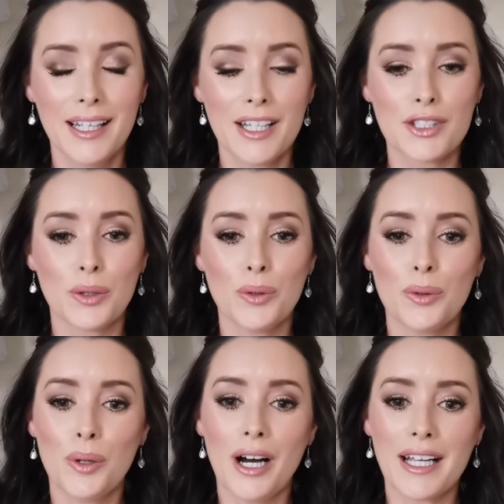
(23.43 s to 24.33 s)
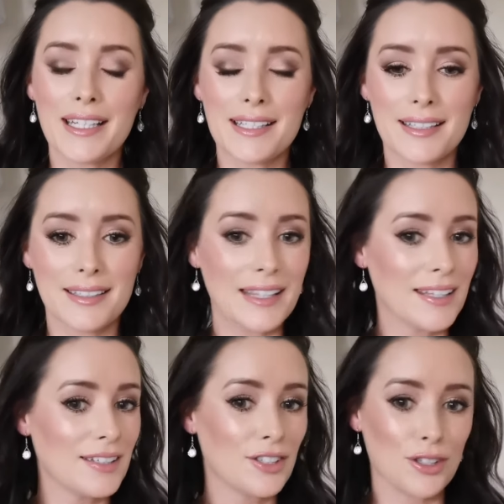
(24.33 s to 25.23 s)
So I did
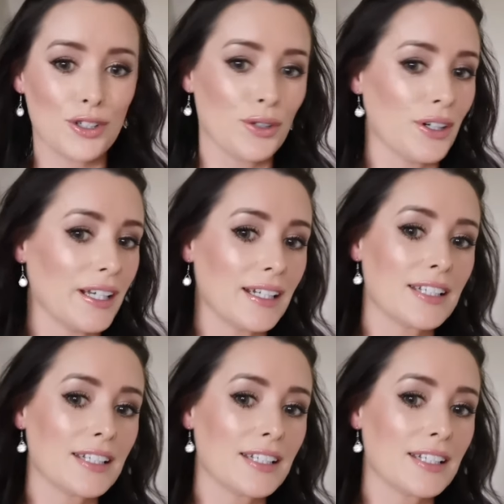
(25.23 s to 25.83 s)
this tutorial.